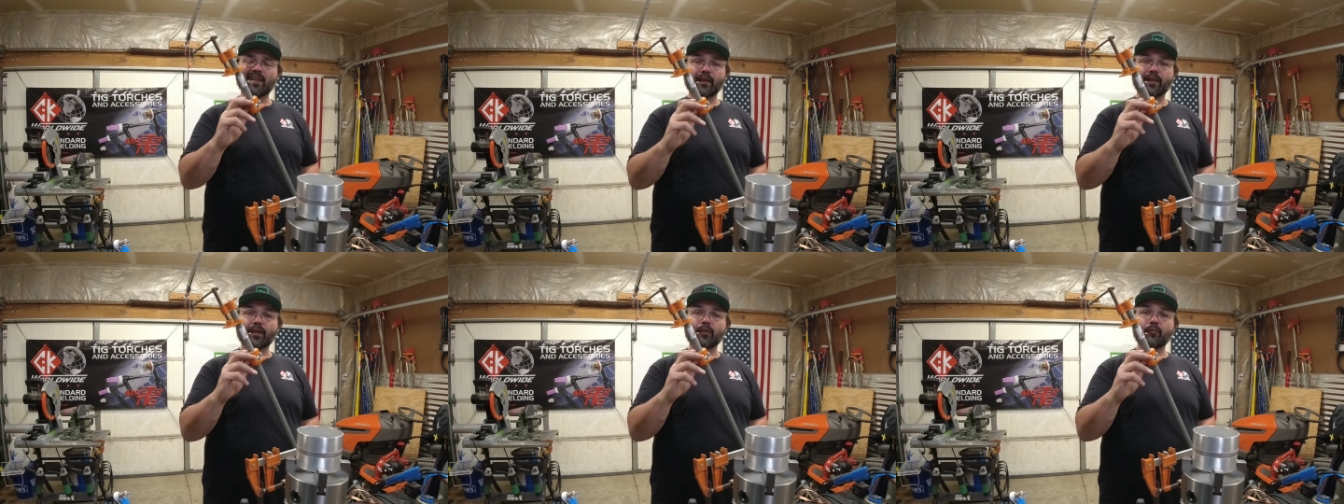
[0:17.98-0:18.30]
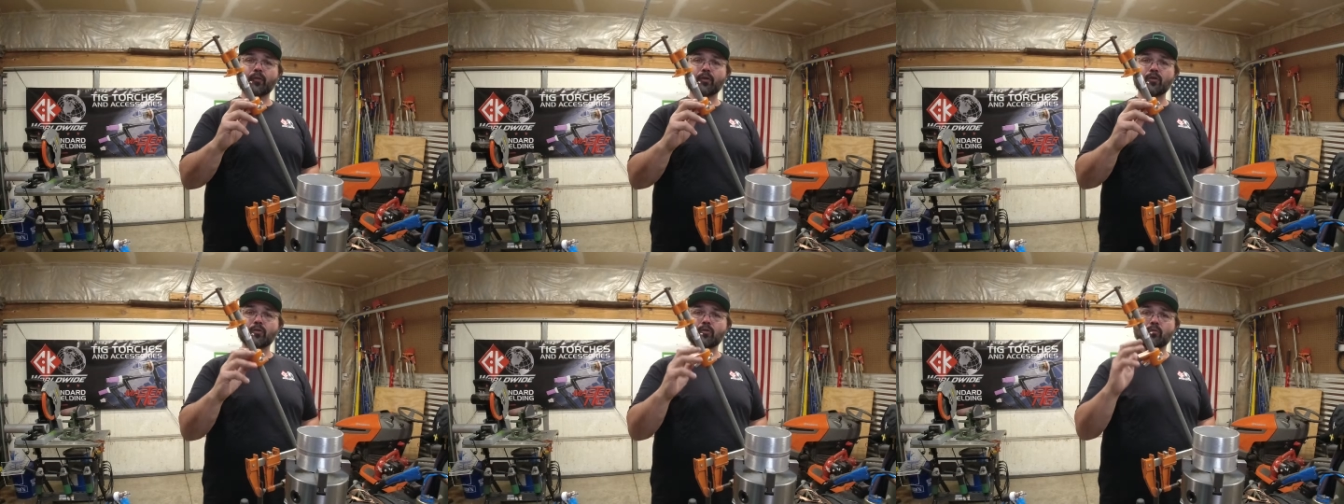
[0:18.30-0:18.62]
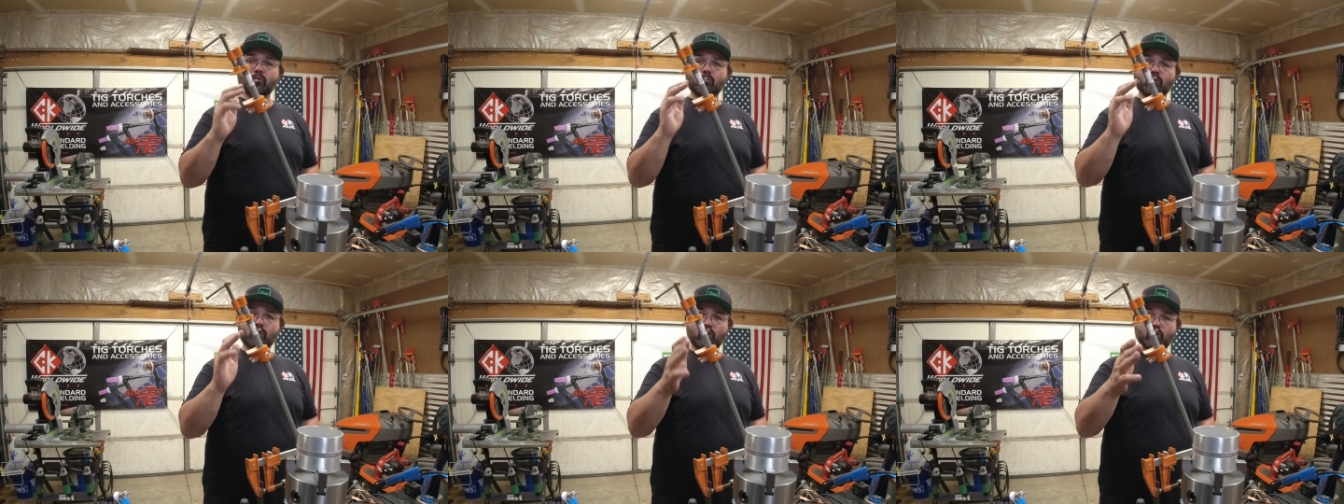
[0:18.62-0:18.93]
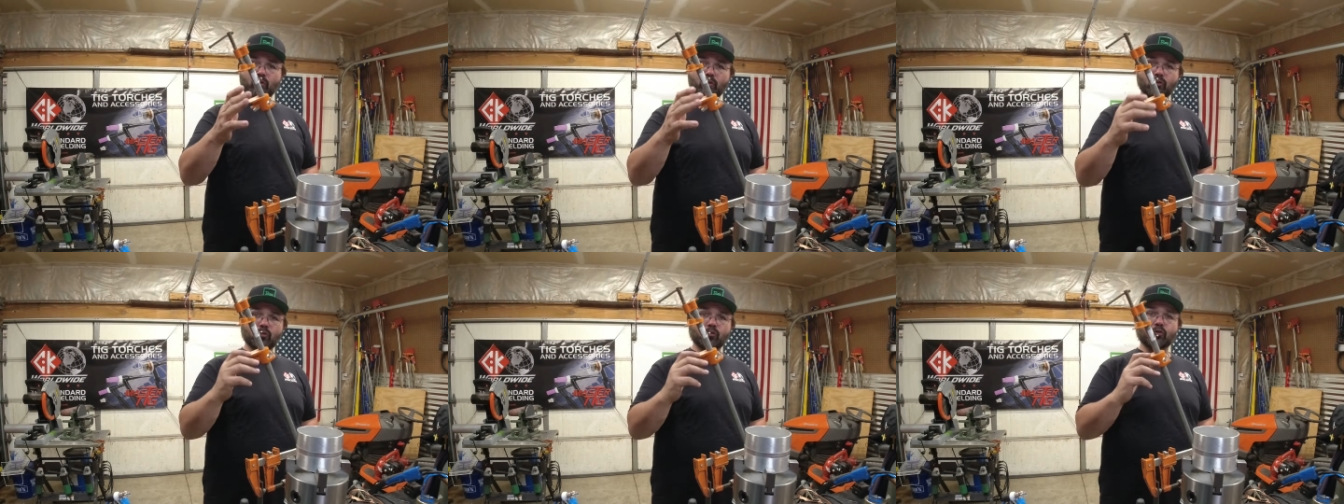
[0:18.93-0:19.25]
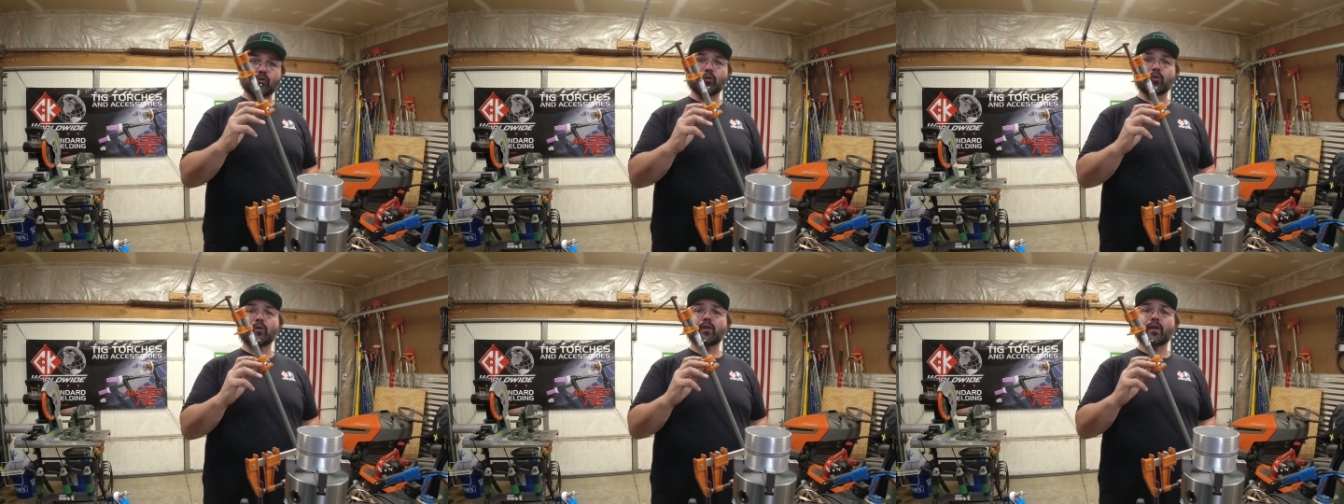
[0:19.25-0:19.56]
At the end of this,
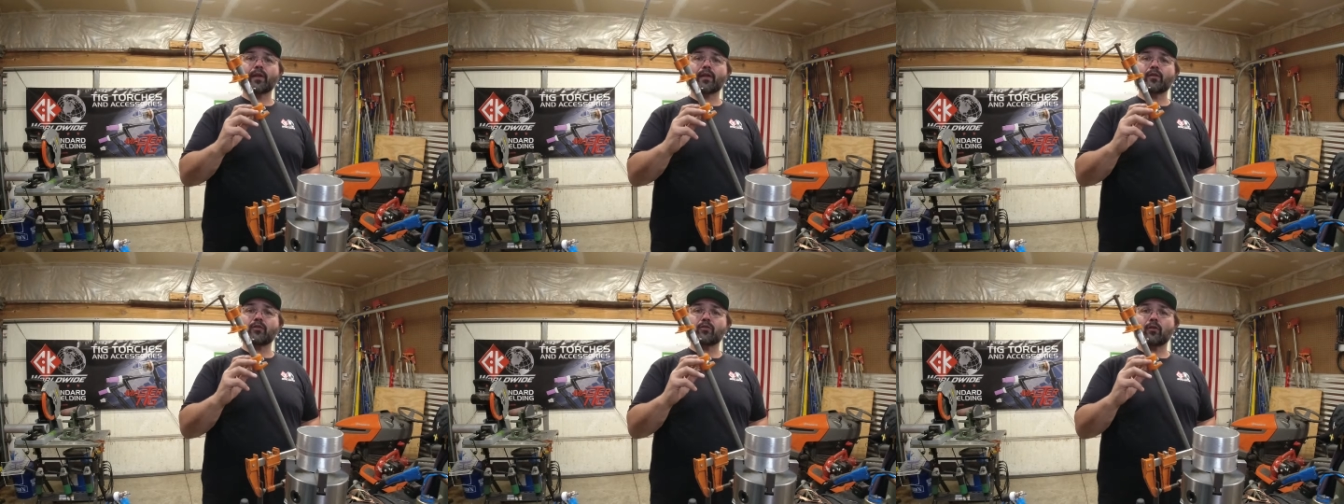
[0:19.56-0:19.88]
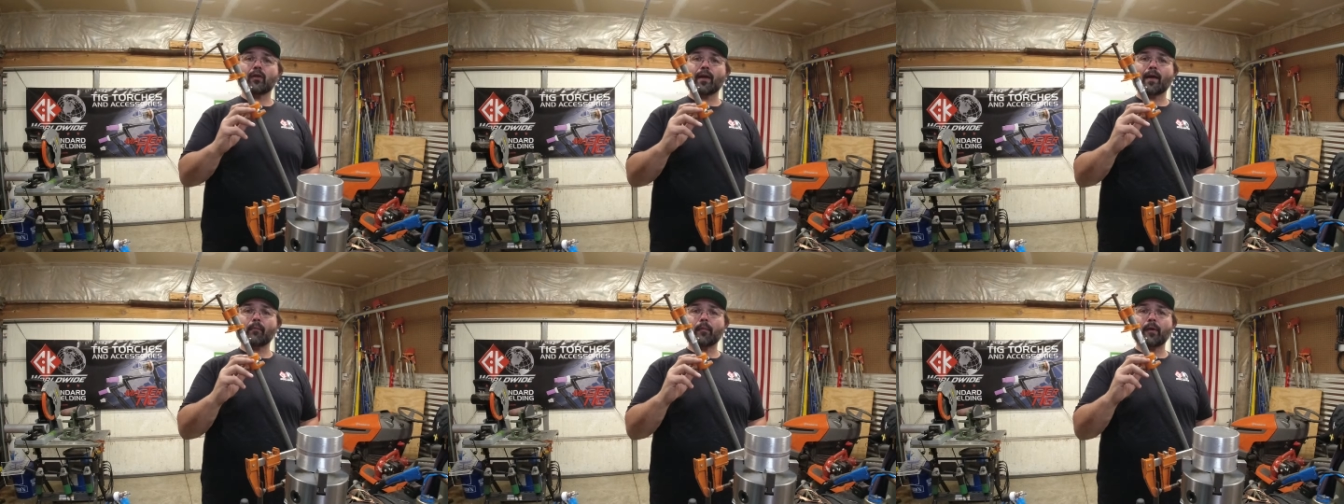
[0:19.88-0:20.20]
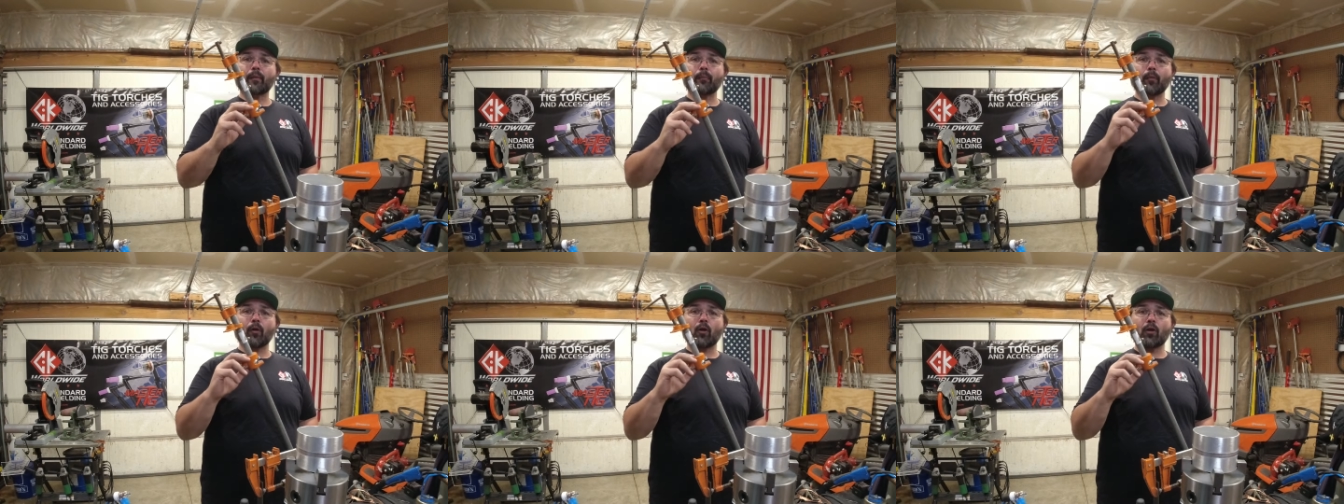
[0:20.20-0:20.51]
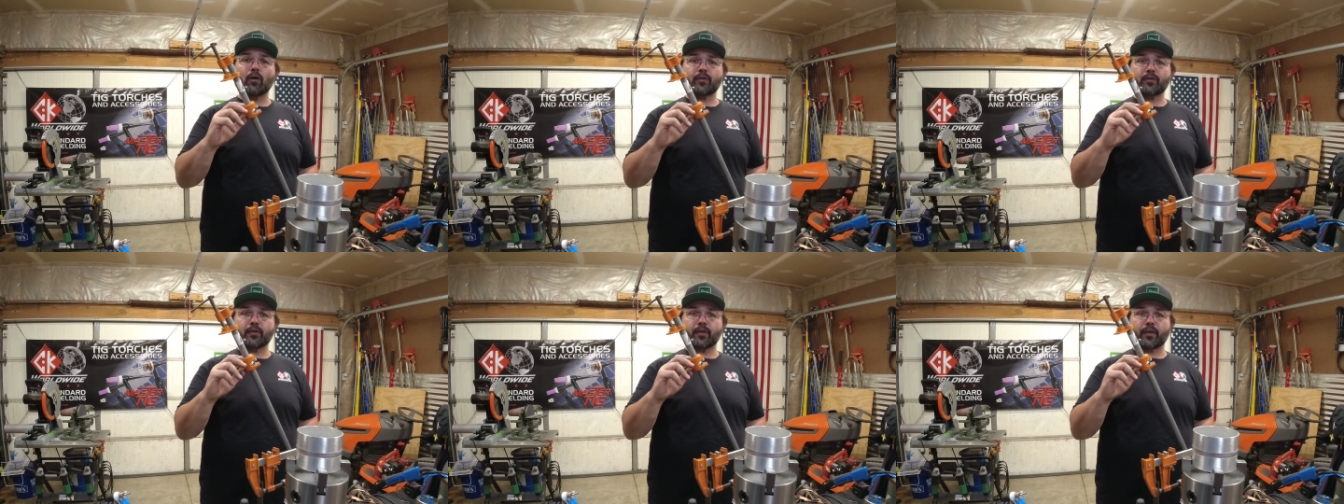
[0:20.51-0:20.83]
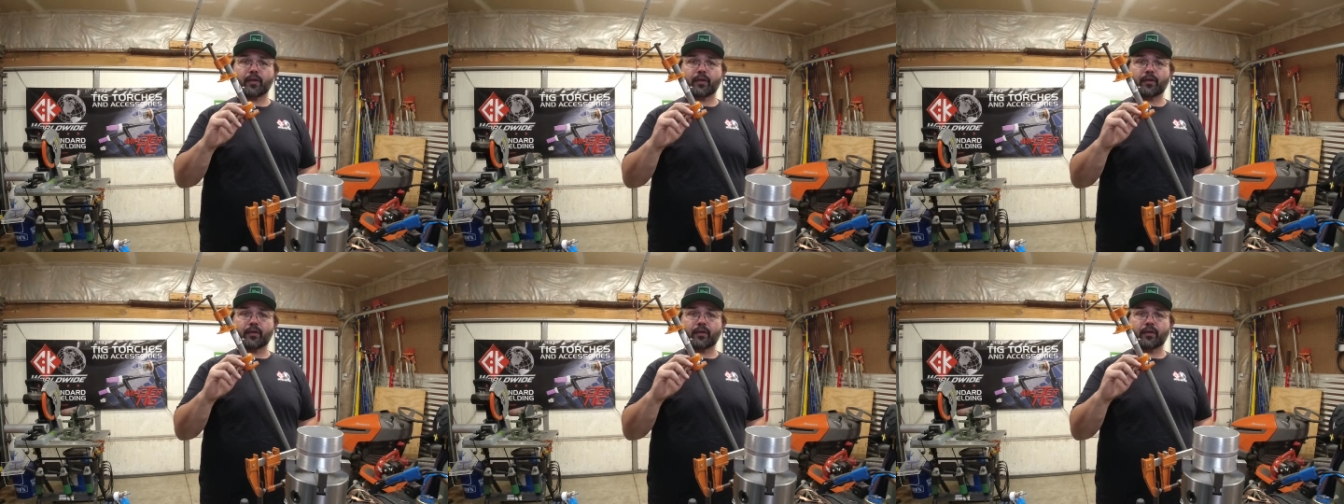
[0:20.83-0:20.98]
Duke let us know how many paws it